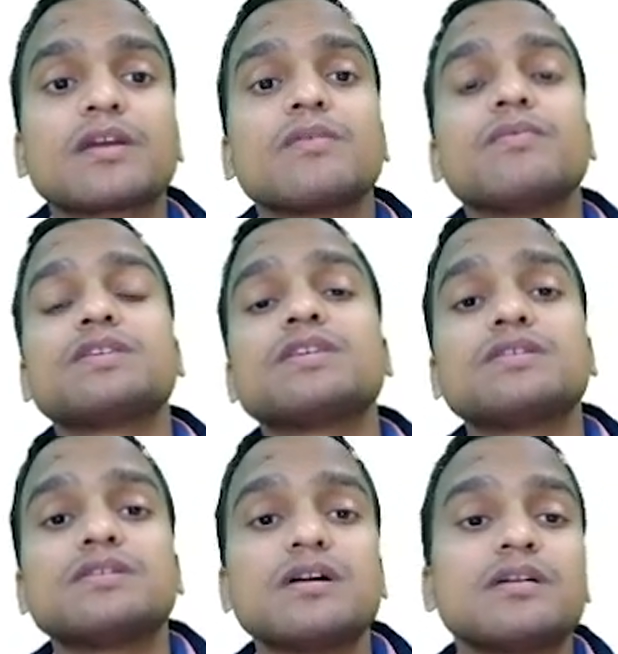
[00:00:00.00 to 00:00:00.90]
which is
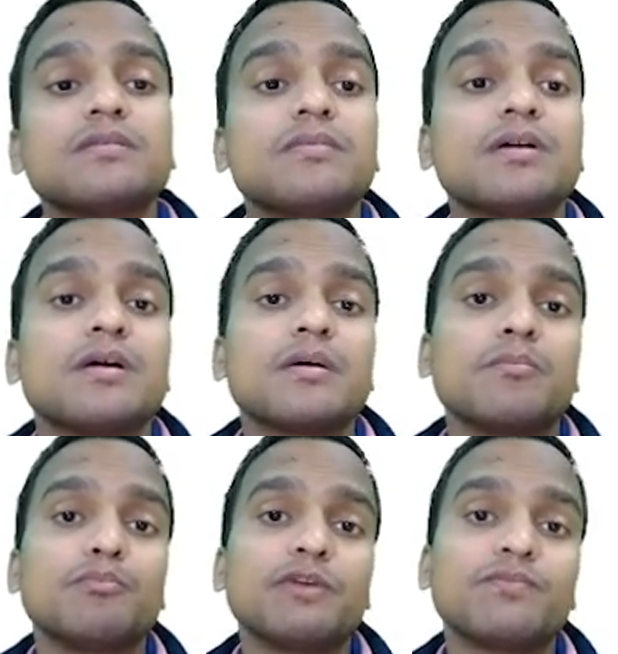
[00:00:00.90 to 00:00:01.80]
done
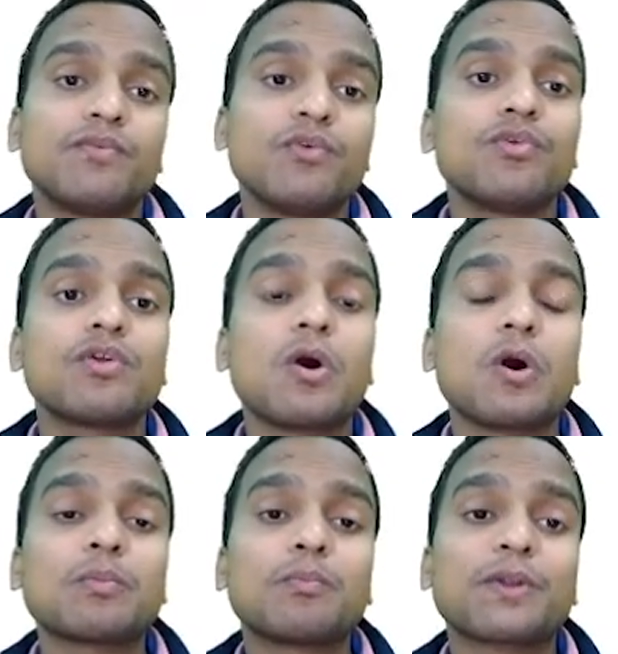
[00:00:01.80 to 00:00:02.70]
before
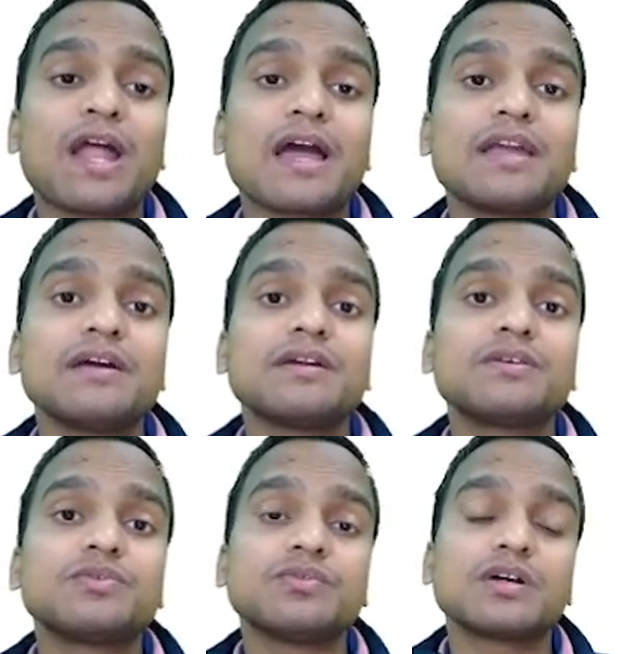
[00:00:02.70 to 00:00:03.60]
or
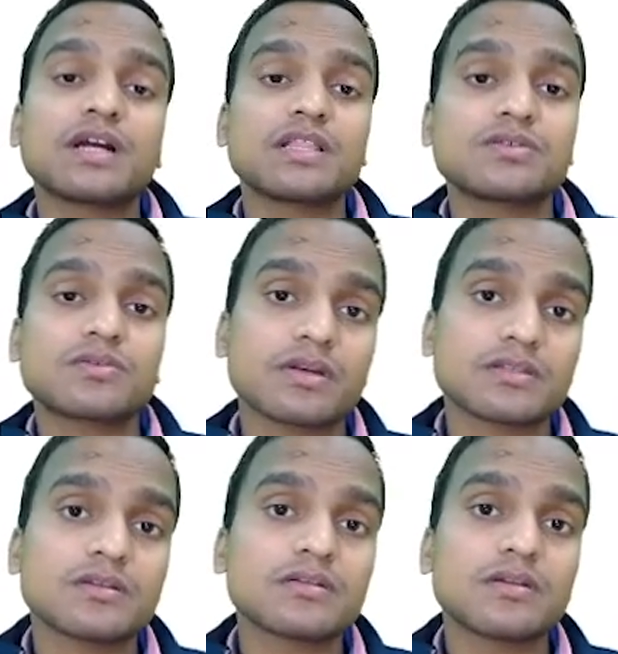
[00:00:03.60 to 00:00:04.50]
prior to the
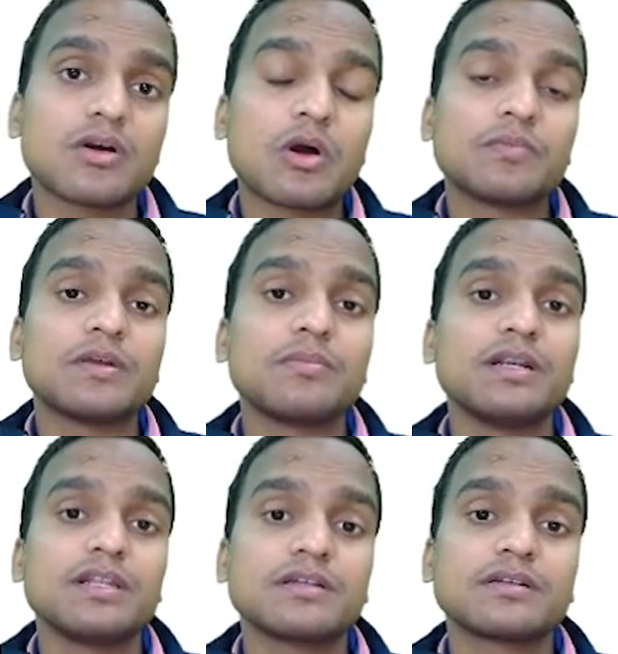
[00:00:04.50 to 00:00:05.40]
construction of the
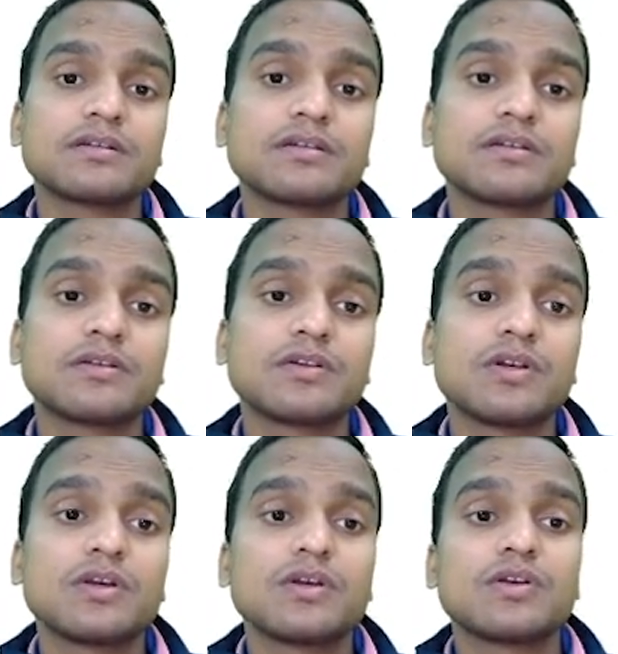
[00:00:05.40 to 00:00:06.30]
building.
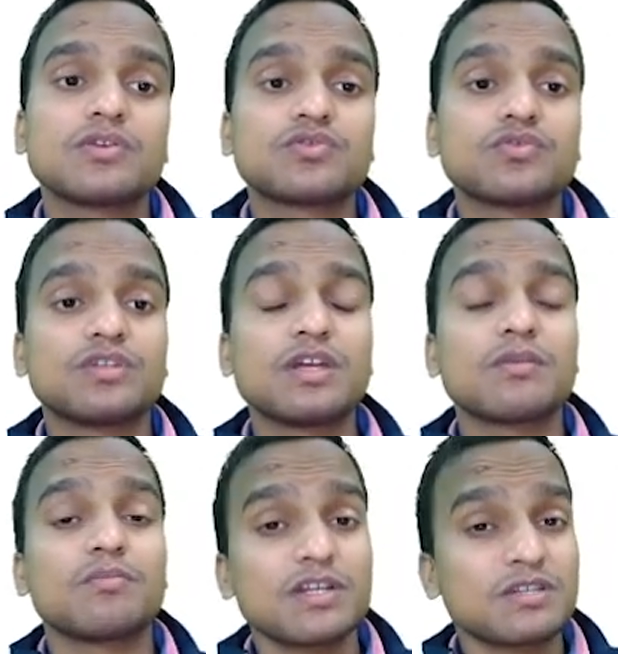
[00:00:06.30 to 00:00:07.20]
So there
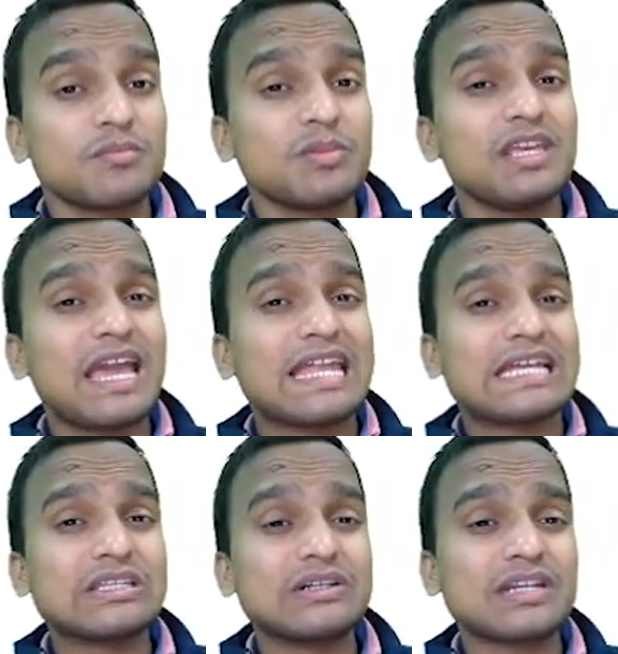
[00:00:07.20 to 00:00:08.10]
must be
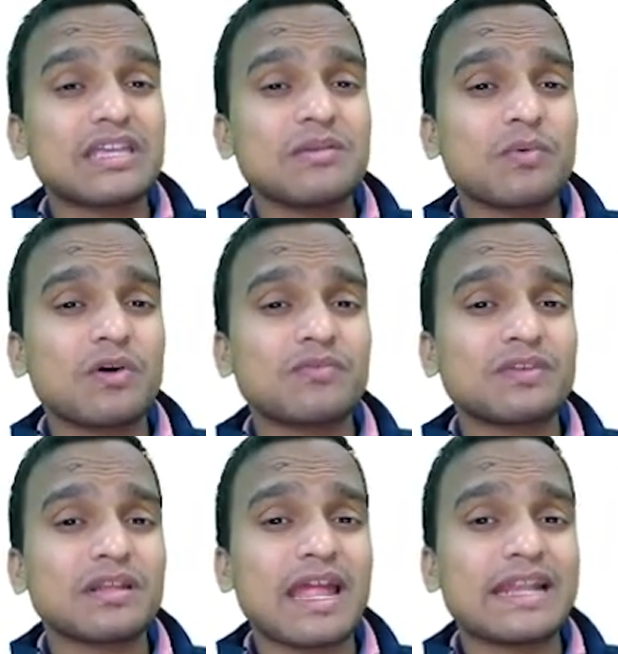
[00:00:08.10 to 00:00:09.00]
another type of
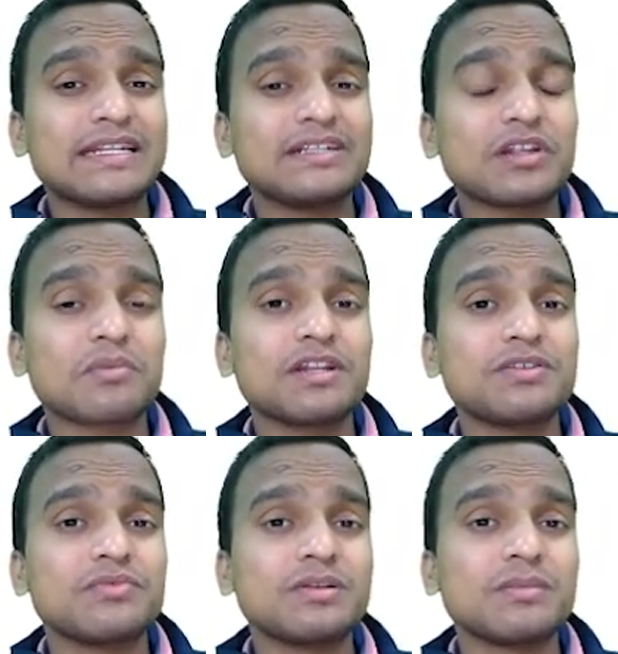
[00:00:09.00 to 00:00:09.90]
anti-termite
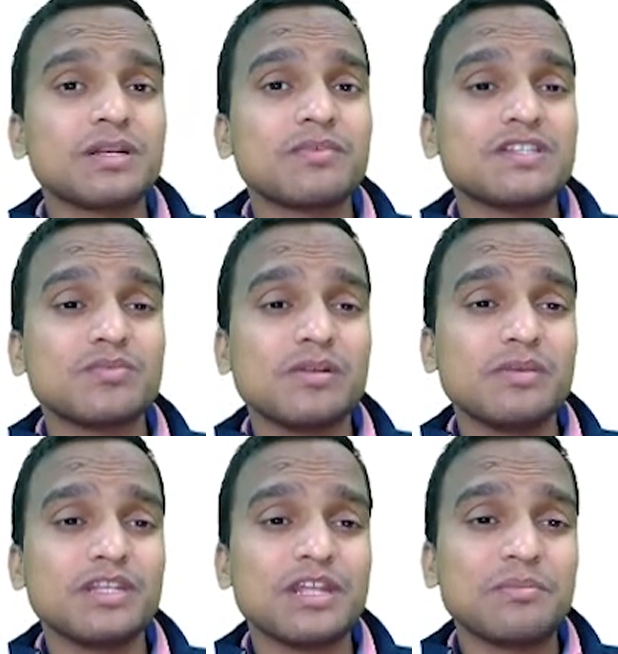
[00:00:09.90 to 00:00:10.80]
treatment which will
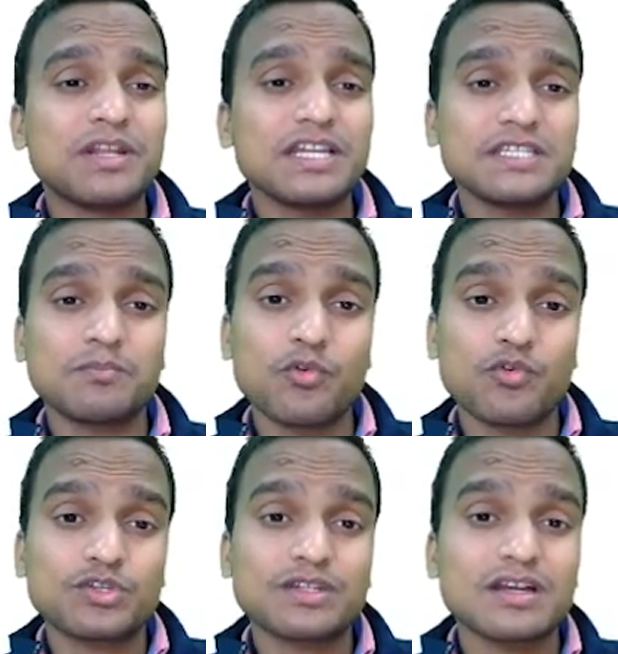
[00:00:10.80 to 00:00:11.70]
be named as
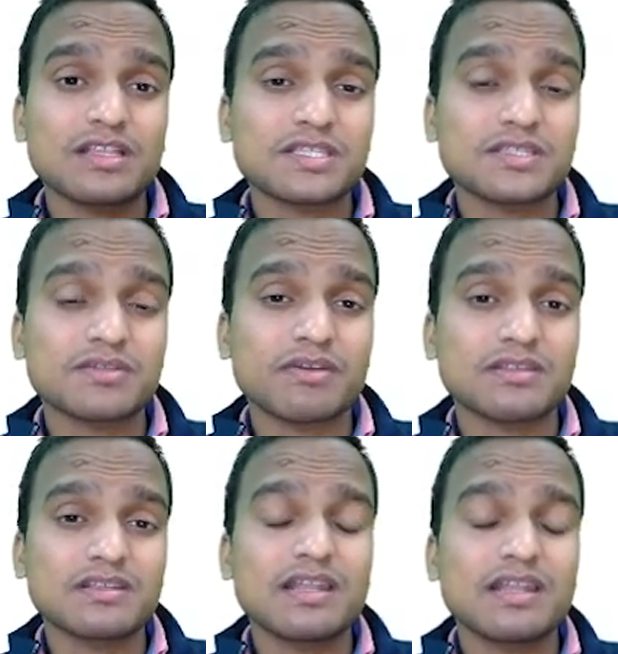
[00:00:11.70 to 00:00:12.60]

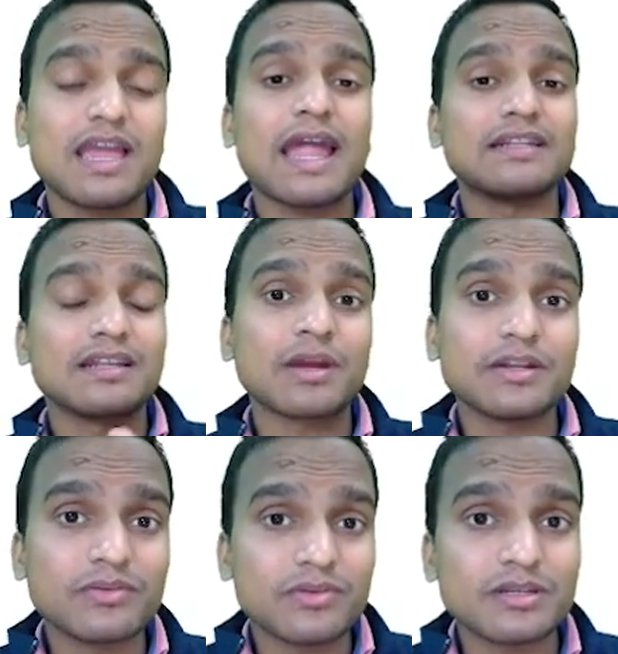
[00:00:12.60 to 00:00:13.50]
post-construction
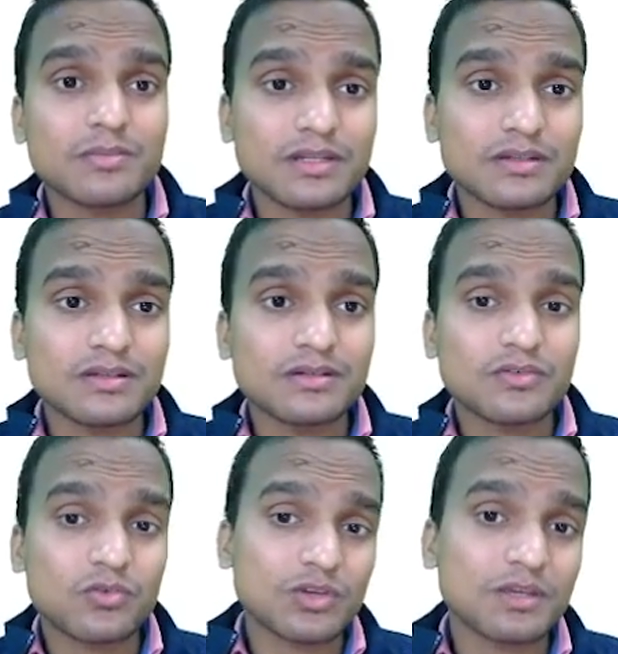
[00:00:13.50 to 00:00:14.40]
anti-termite treatment.
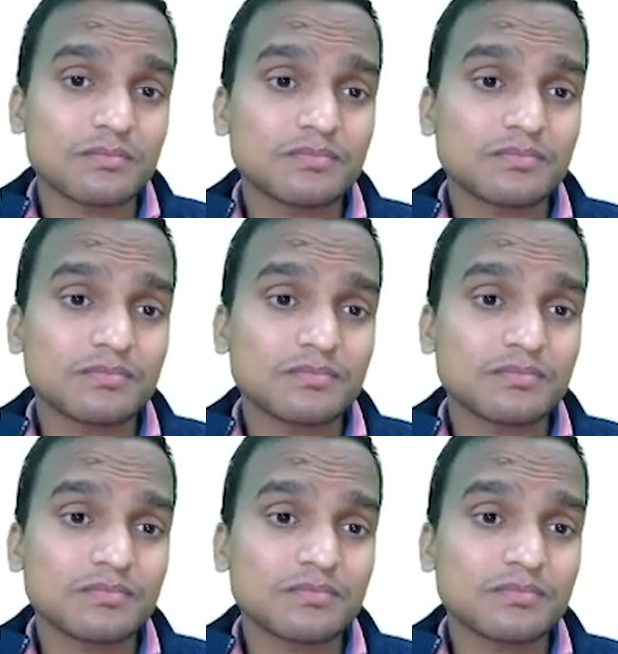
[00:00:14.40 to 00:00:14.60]
Okay.